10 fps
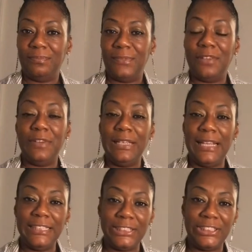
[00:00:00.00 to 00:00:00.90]
The
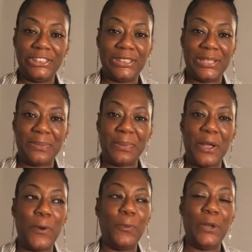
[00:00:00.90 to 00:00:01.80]
relationship
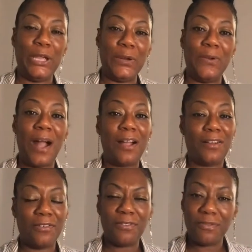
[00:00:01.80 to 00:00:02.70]
will
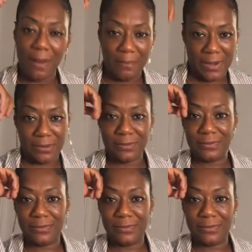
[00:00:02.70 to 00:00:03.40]
crumble.